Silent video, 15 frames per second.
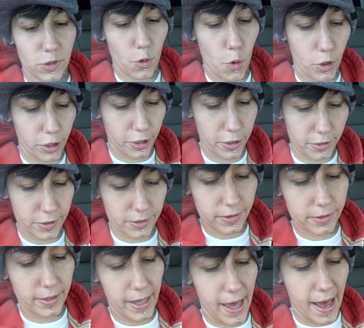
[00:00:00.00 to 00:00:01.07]

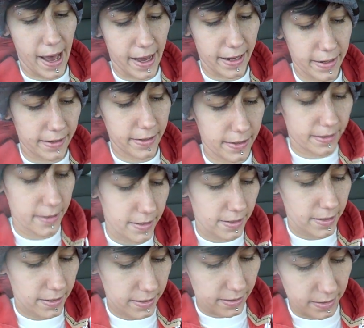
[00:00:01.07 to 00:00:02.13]
orders. And,
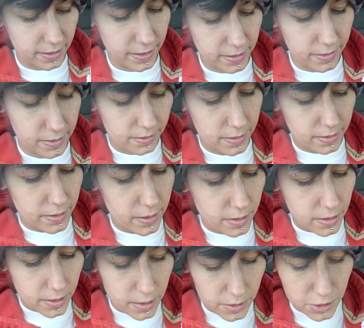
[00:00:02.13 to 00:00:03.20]
yeah.
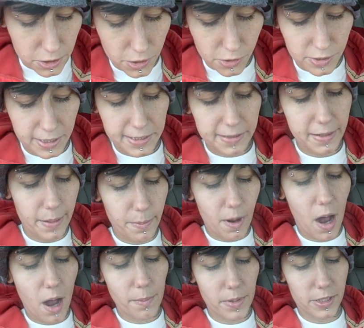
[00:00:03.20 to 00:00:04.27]
So since my
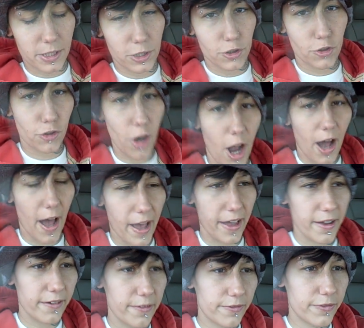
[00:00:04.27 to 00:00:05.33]
mom doesn't
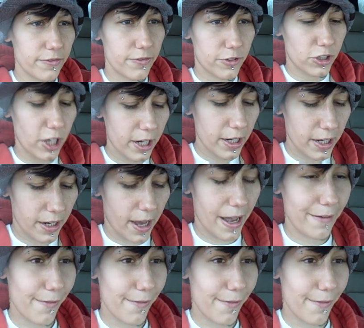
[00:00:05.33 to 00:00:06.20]
drive, Jen and I